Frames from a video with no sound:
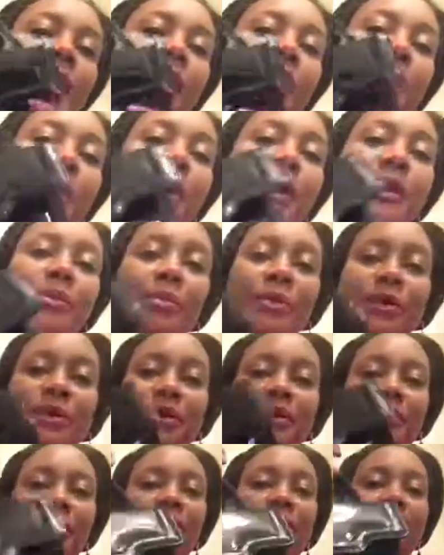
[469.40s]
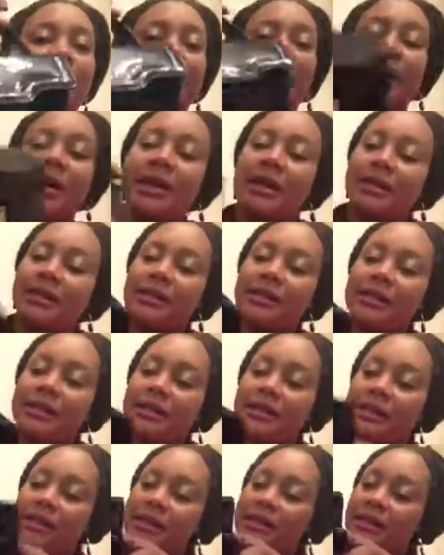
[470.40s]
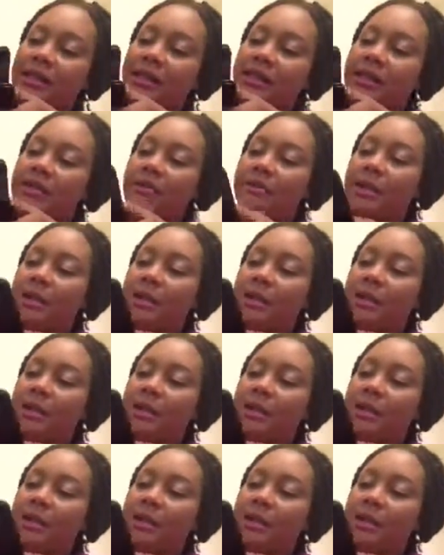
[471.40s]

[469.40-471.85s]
Really beautiful bag. This is, I think,